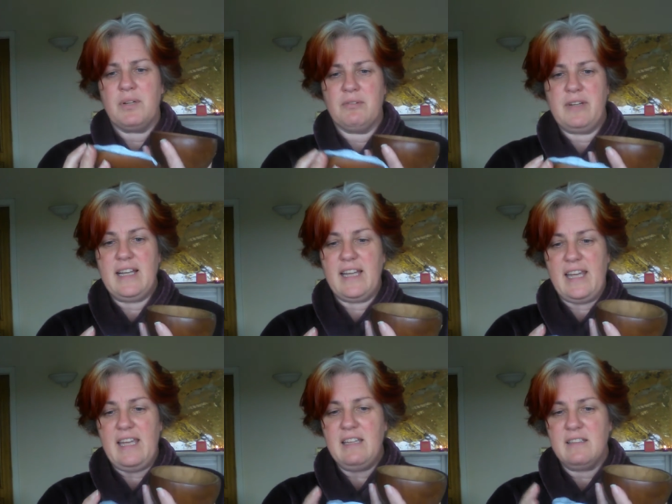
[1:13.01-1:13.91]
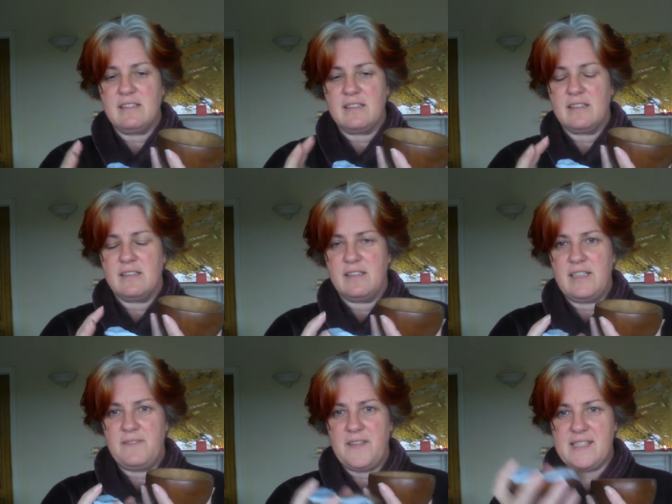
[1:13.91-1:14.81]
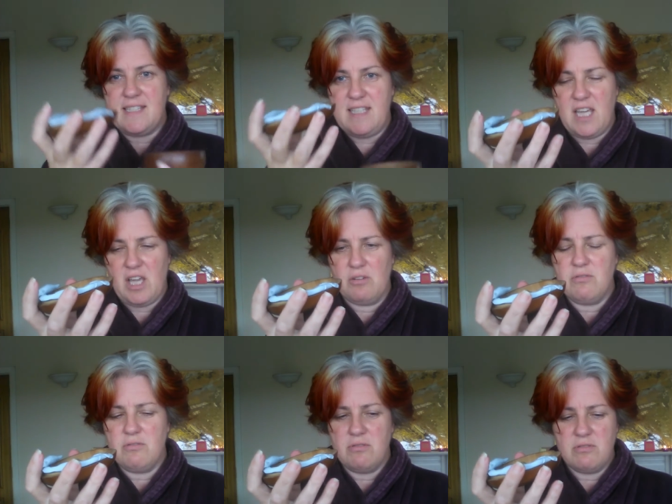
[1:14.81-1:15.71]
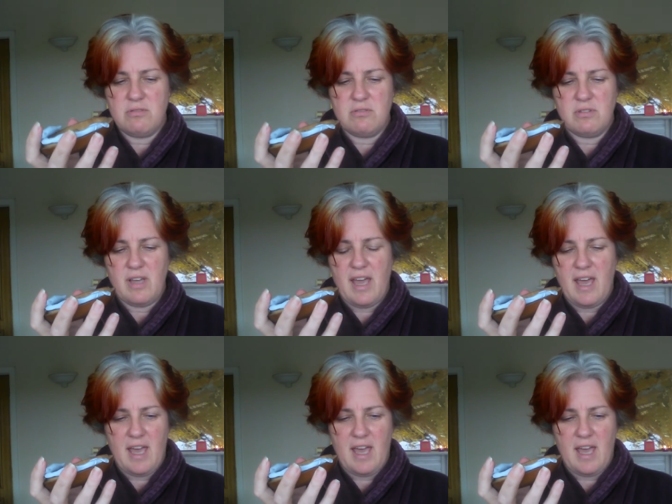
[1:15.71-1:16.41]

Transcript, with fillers: but really if this is you uh,